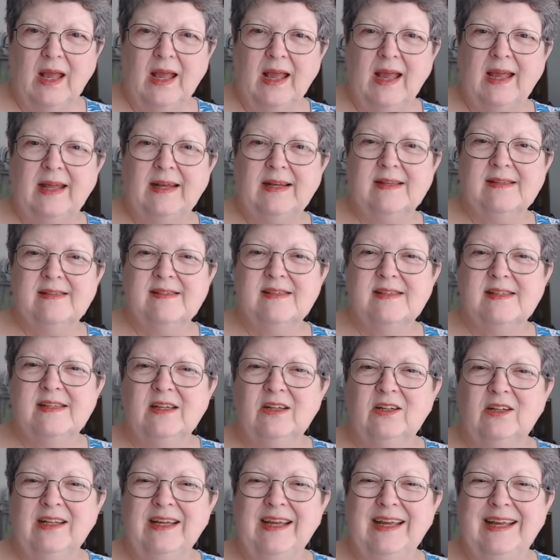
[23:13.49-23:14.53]
and it's
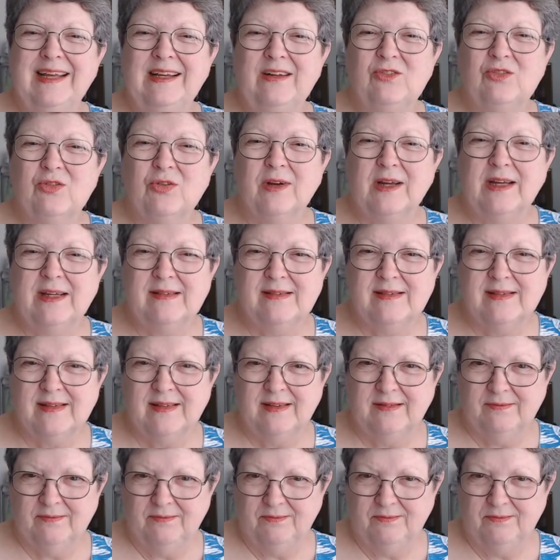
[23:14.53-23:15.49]
still in transit.